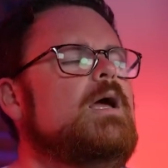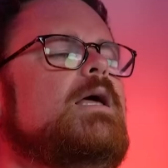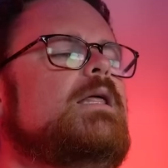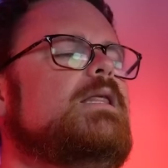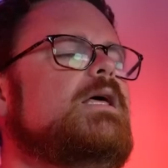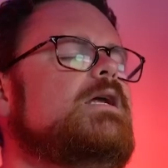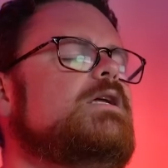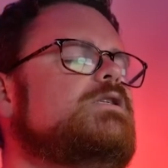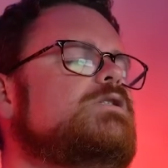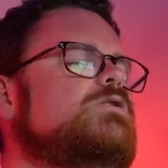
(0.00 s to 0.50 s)

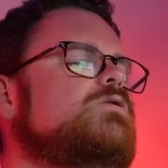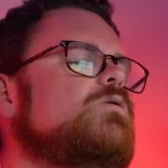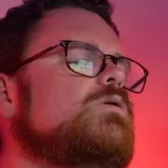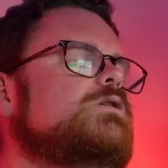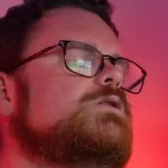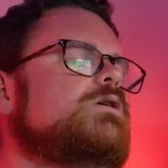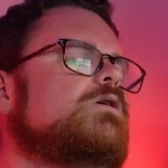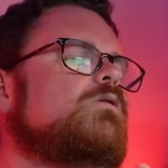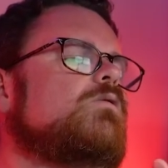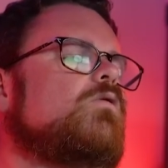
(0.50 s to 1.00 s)
that it
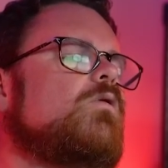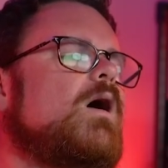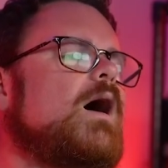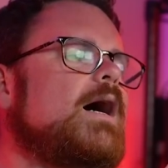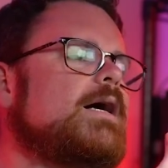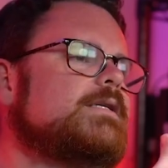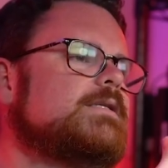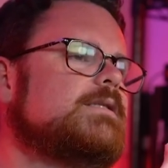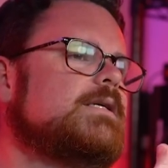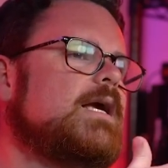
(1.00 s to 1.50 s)
sorts
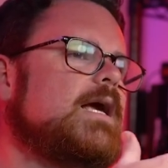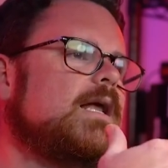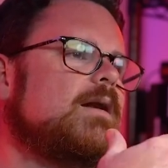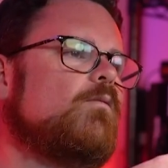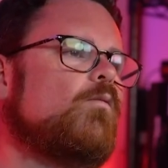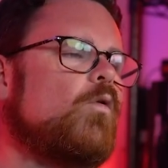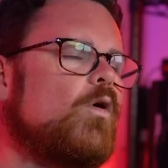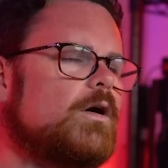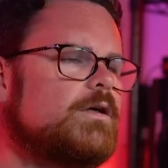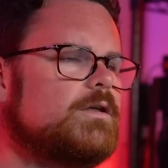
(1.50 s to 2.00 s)
across and
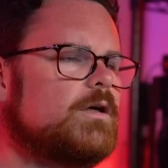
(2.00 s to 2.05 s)
works